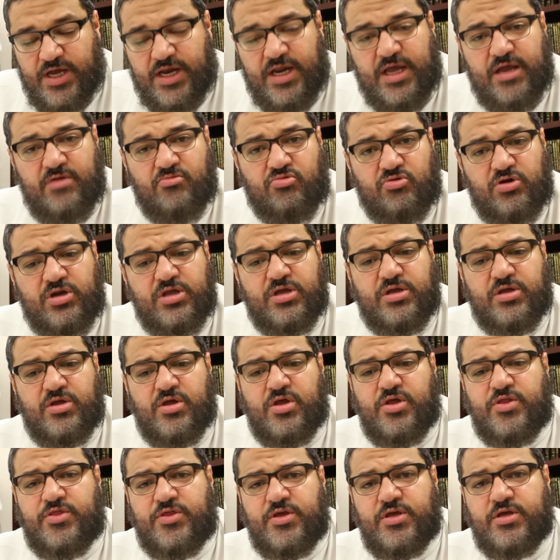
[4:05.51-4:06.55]
And I really
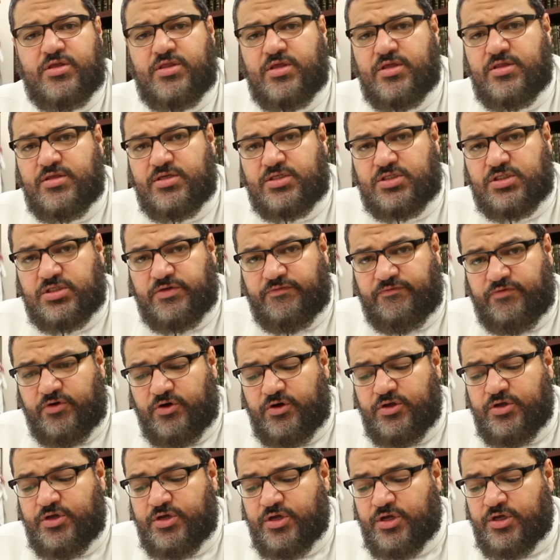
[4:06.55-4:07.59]
think that this is a
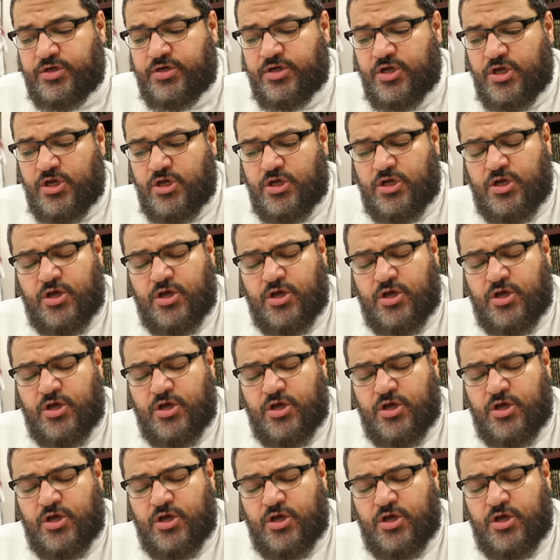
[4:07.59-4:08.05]
very good